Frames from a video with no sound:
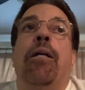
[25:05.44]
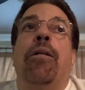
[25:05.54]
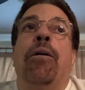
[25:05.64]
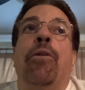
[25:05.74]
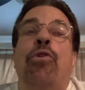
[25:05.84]

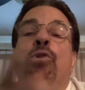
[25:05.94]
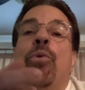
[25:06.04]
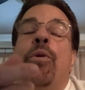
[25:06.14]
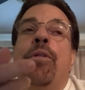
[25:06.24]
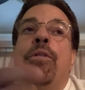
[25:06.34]
uh, the
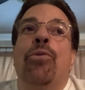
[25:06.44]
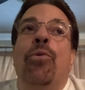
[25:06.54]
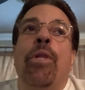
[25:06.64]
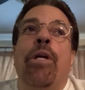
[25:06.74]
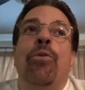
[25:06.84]
store that the
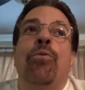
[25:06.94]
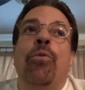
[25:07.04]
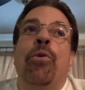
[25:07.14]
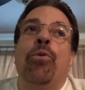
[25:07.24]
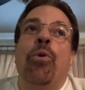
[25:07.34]
store that you we were